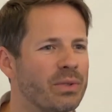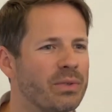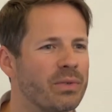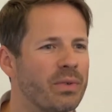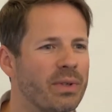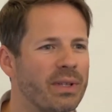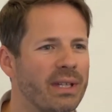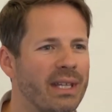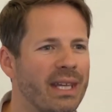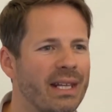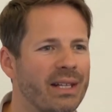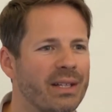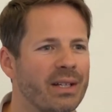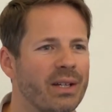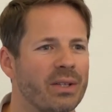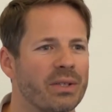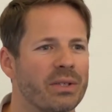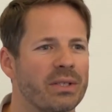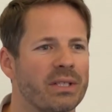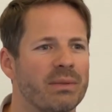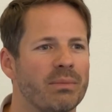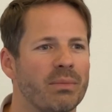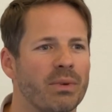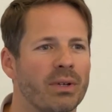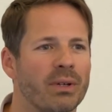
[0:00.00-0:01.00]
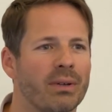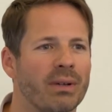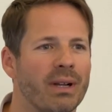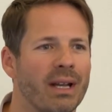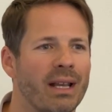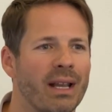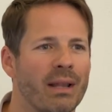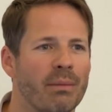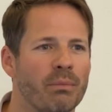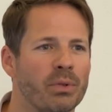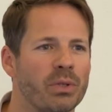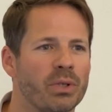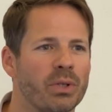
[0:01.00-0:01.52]
for the end customer. And
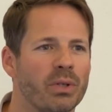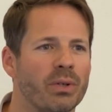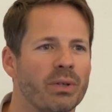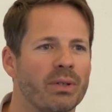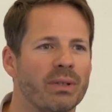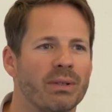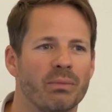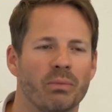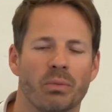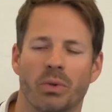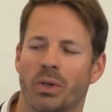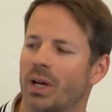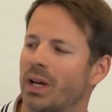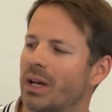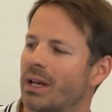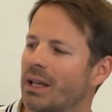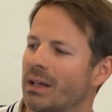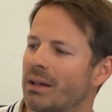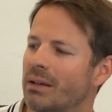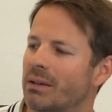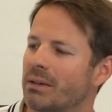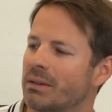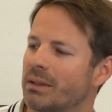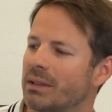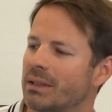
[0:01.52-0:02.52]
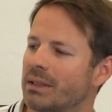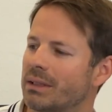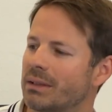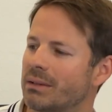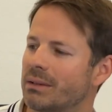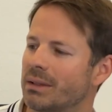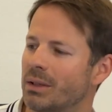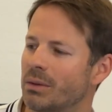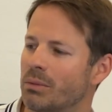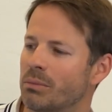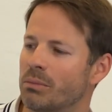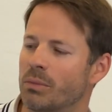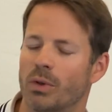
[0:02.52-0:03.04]
I'm sure we're gonna, you
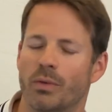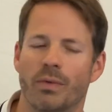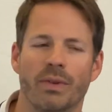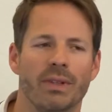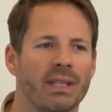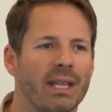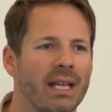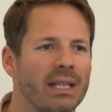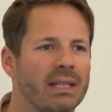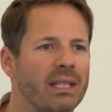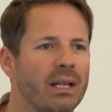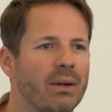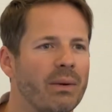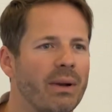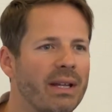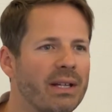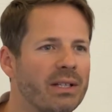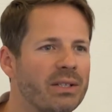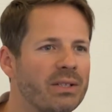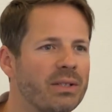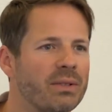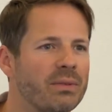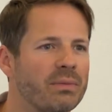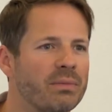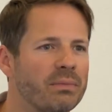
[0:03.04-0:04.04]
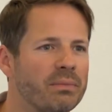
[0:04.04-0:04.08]
know, move in that direction.